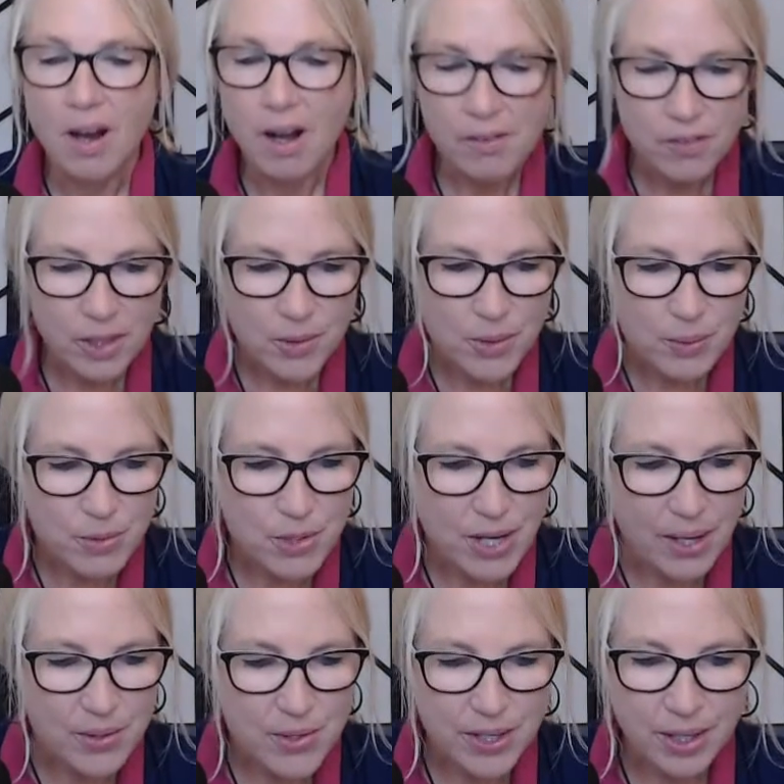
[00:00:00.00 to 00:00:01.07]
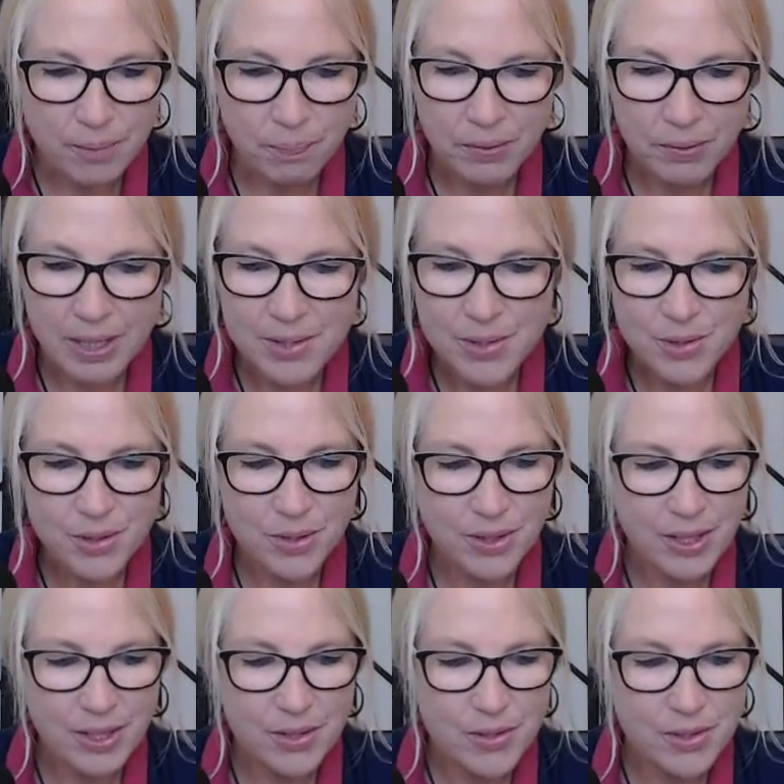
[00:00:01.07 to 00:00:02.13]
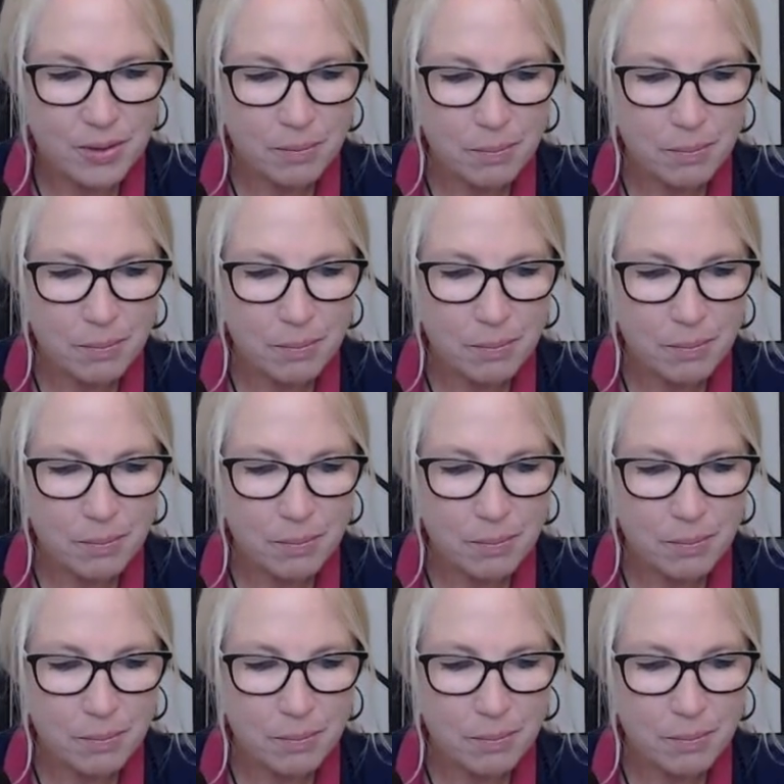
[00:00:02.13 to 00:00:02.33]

I've got some stats here. Listen to this.